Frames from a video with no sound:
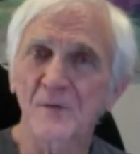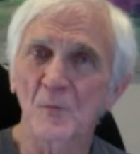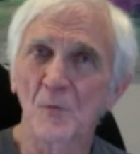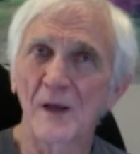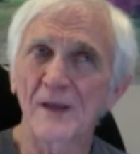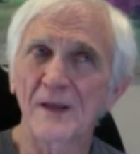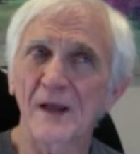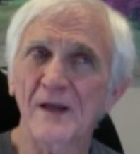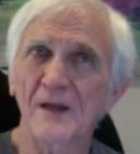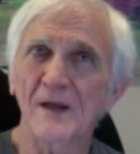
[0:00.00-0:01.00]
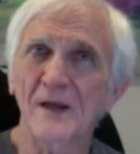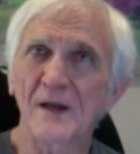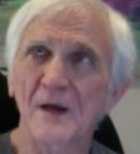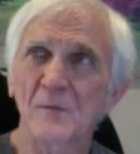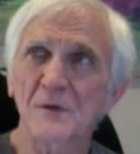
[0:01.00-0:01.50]
one that
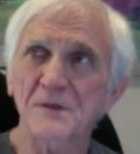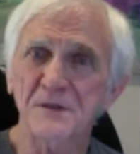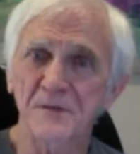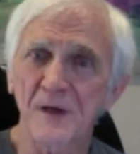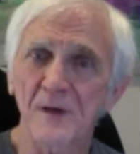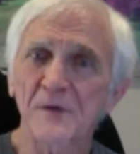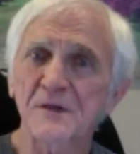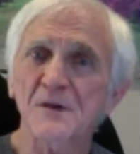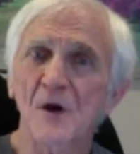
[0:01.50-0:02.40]
uh, was developed as